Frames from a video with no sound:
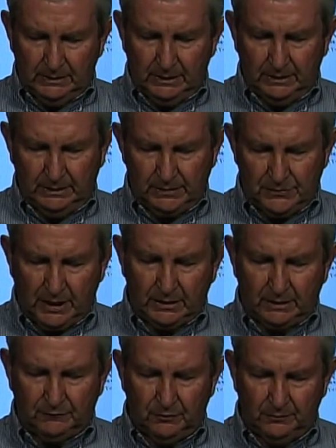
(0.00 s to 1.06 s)
an
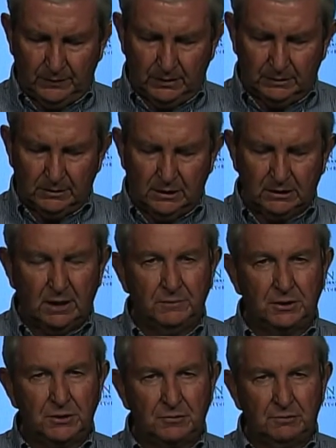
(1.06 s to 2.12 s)
executive from the
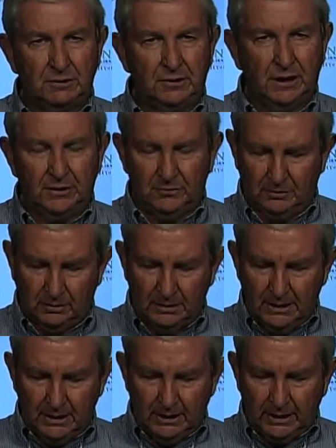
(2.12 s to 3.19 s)
telecom industry, Daniel
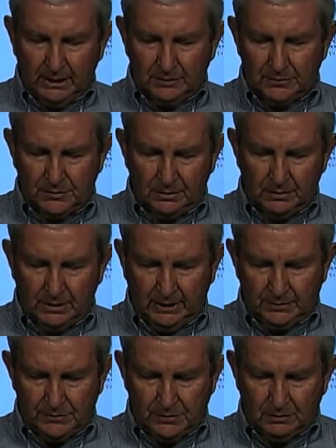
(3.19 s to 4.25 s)

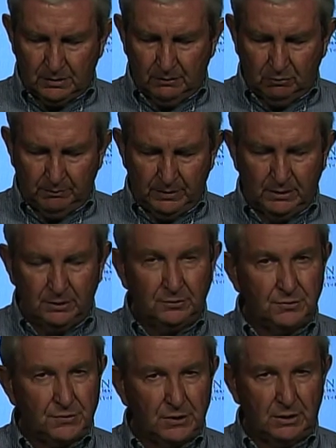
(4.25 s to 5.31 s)
Akerson will be the
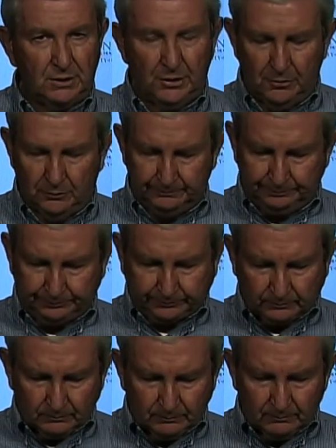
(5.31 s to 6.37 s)
new CEO.
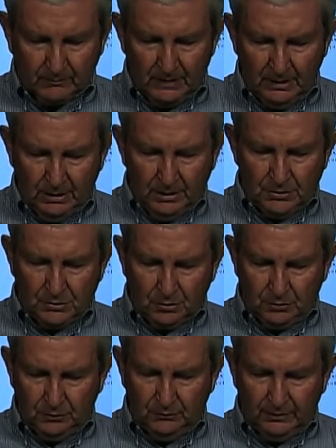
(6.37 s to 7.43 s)
So
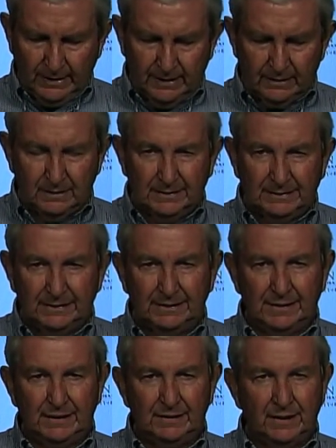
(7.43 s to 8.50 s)
you've got
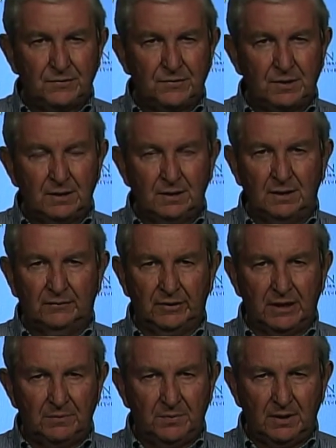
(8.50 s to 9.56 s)
the announcing of an
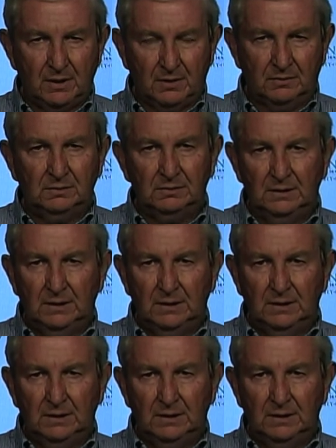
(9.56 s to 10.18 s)
IPO,